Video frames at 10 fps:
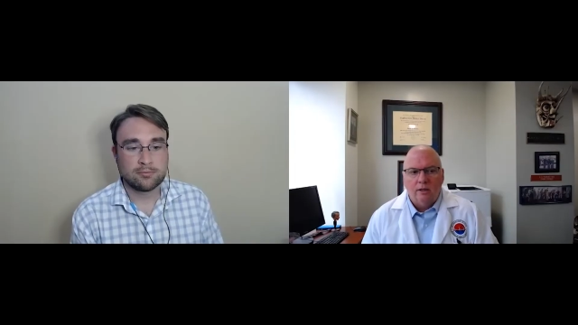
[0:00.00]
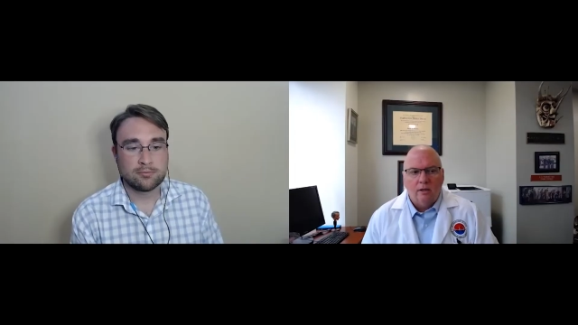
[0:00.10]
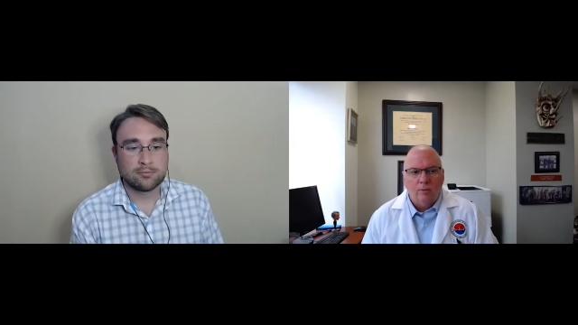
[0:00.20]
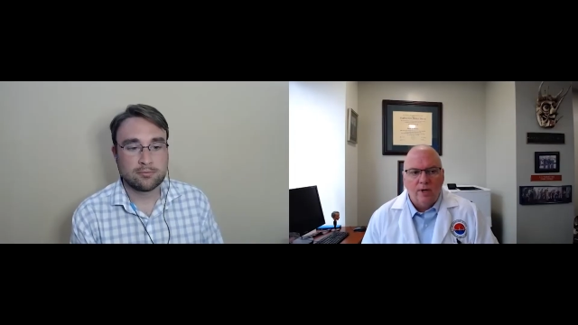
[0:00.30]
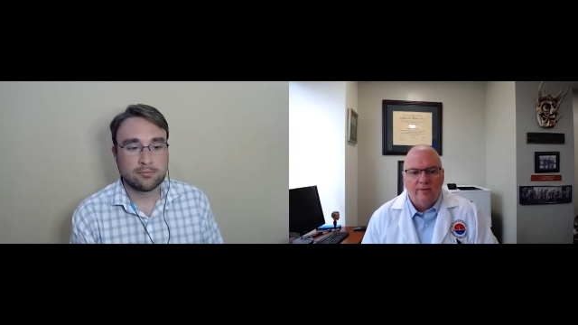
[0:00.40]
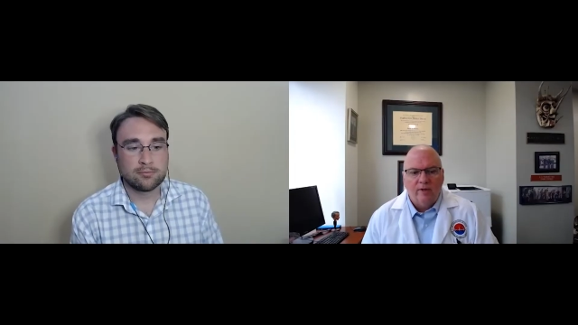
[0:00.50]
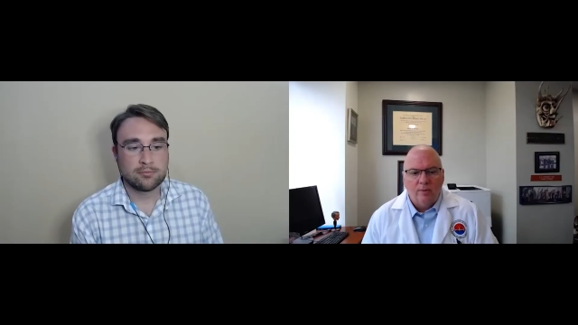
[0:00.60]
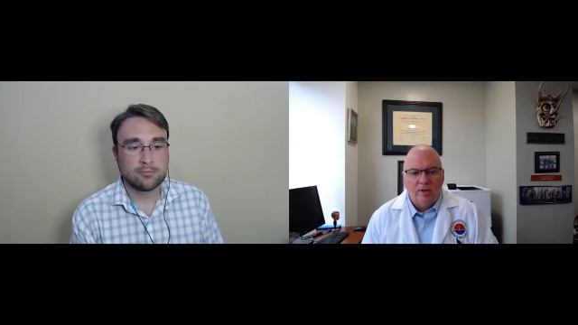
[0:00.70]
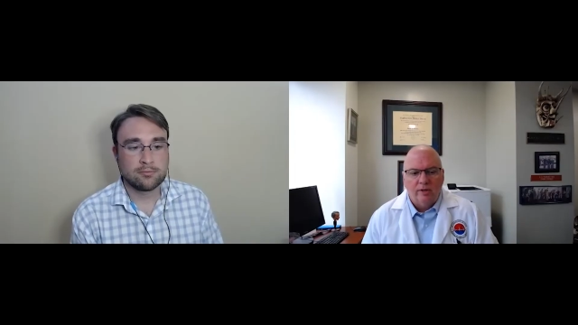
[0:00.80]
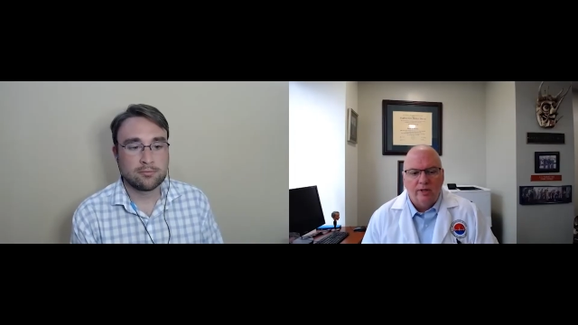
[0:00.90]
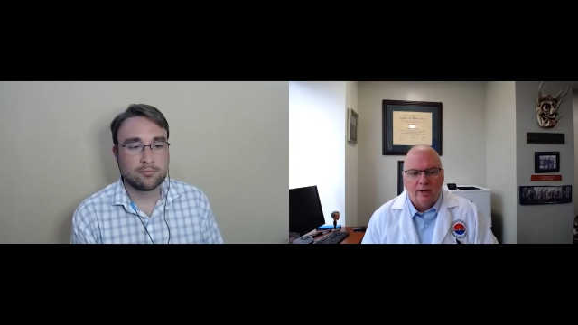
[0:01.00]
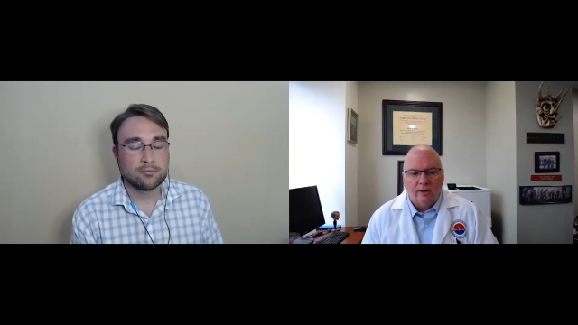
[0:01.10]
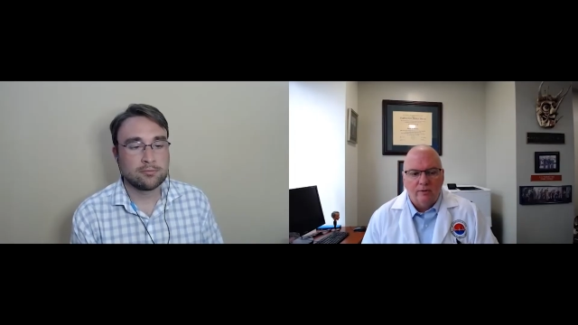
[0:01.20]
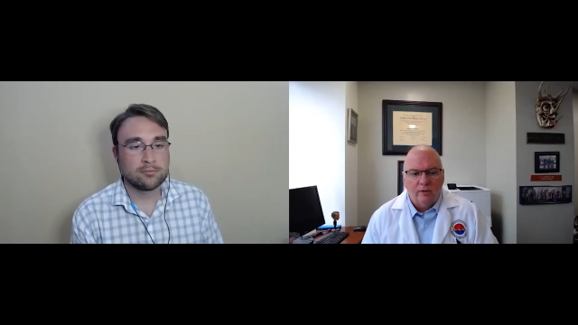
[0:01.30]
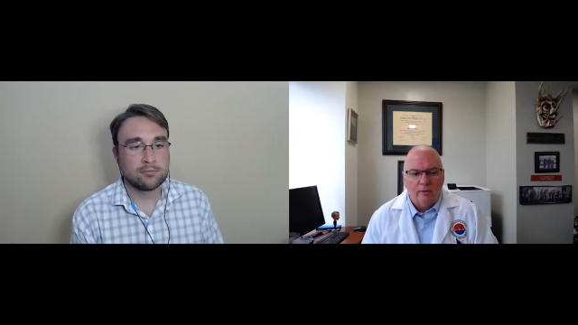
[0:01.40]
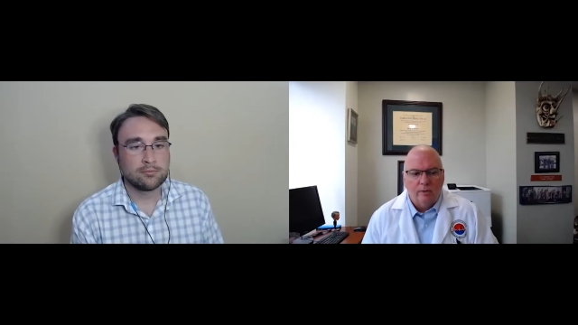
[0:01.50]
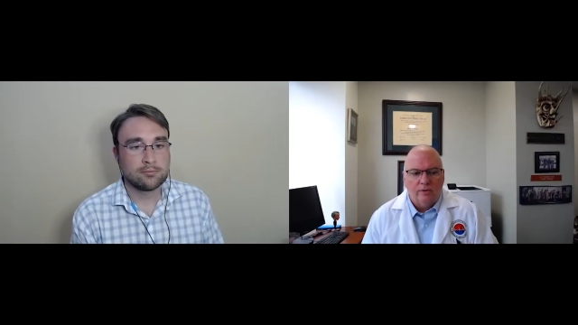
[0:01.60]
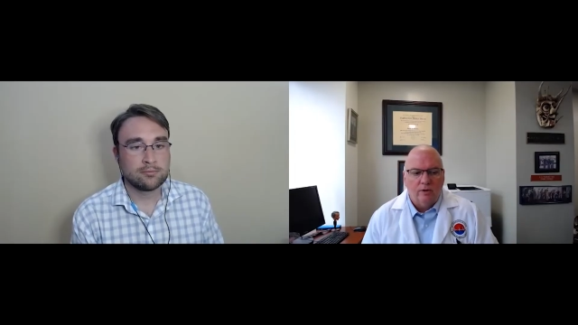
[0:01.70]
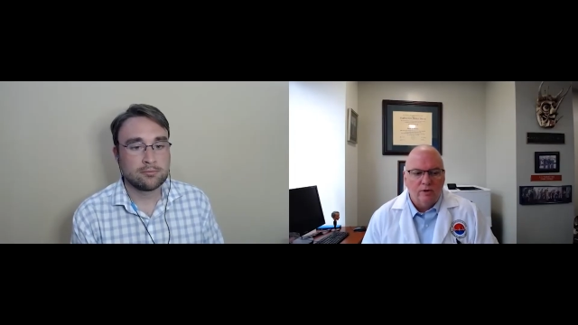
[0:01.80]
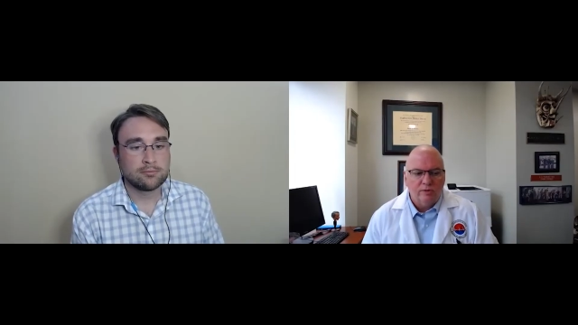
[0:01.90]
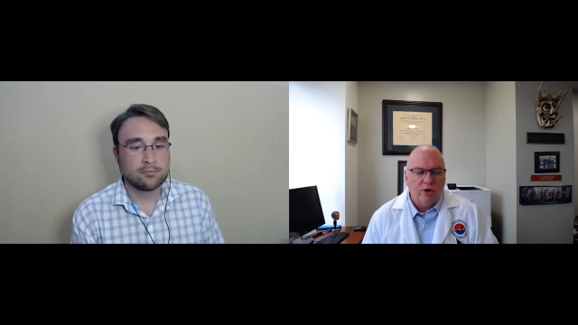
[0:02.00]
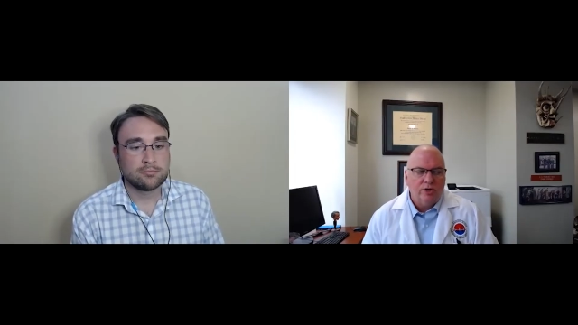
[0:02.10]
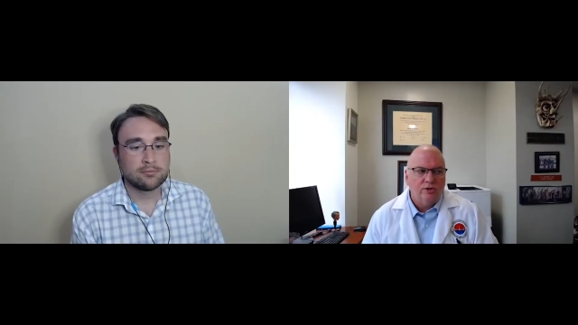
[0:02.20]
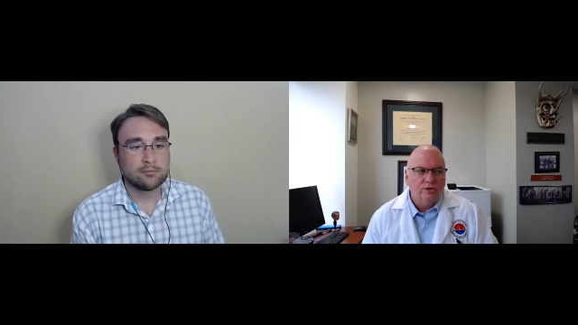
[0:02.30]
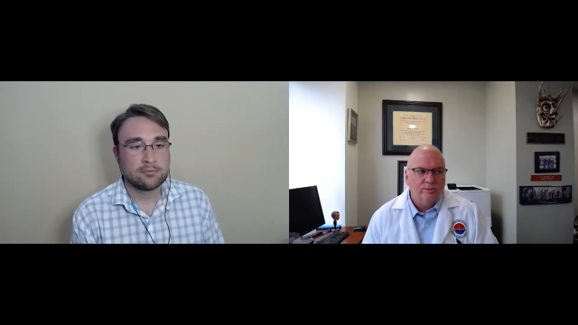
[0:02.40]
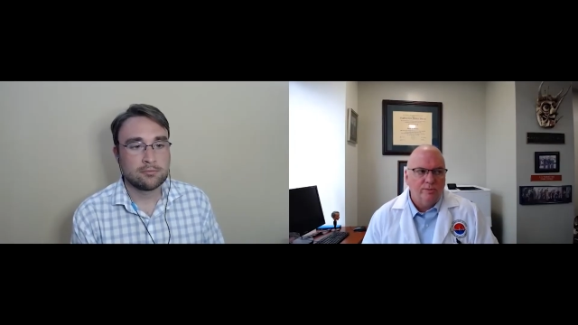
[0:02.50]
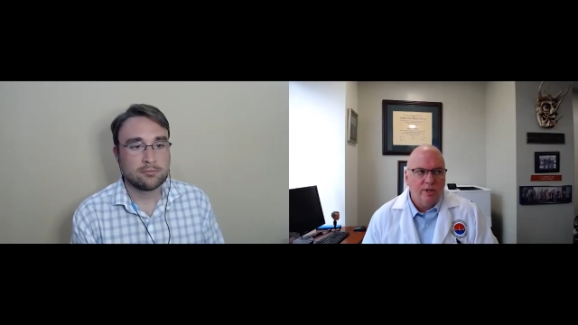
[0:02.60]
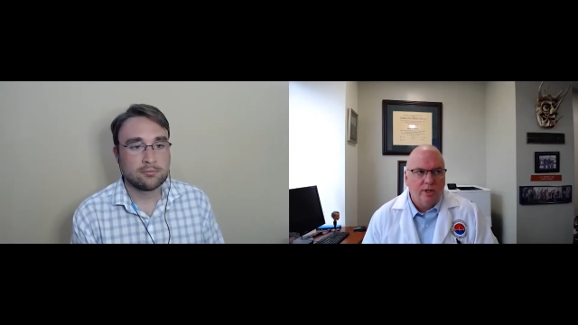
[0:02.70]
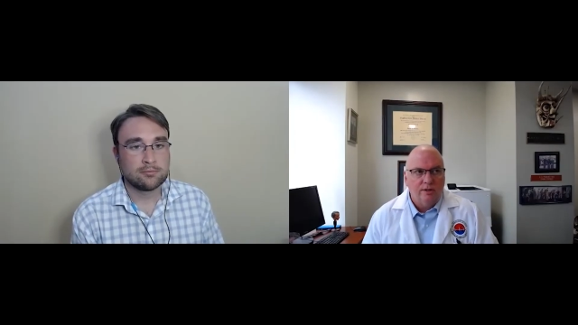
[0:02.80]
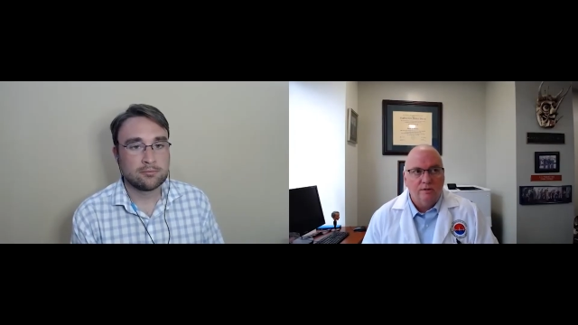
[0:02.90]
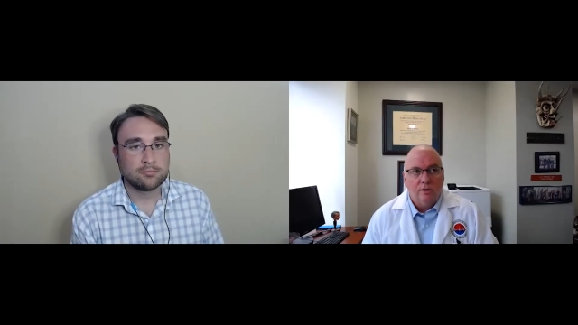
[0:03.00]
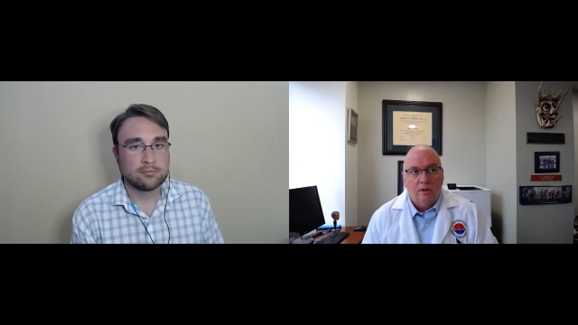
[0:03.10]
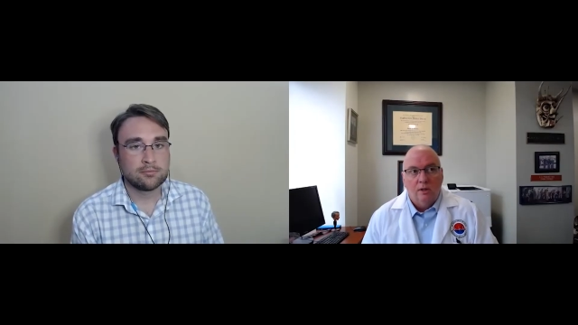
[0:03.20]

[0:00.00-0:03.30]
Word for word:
Speaker 1: you know, we have the ability in our health unit with our nurse practitioners, PAs,